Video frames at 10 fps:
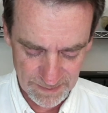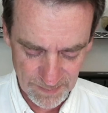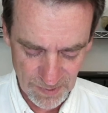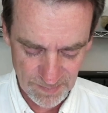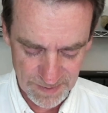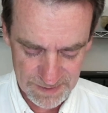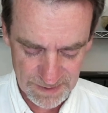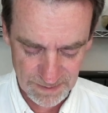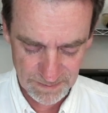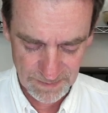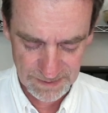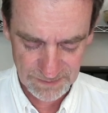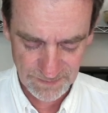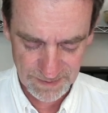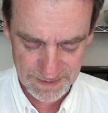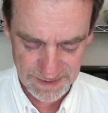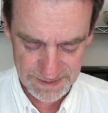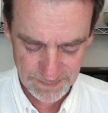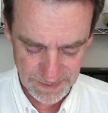the moment, so that's fantastic.